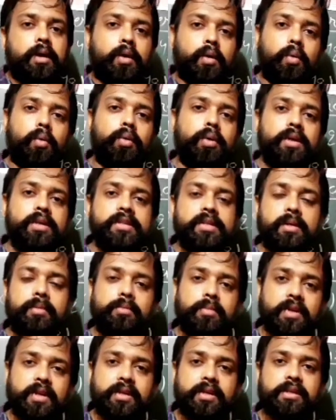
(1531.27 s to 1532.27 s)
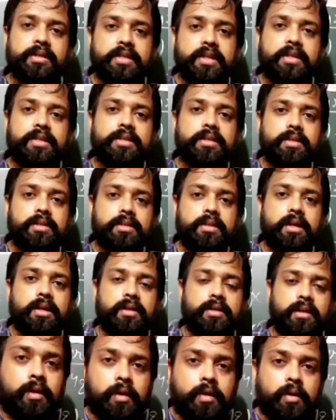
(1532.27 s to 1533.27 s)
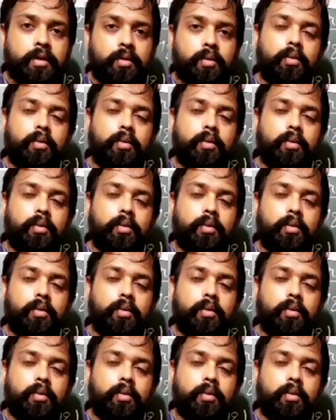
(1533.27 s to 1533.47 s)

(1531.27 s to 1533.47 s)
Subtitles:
Only some little changes are there,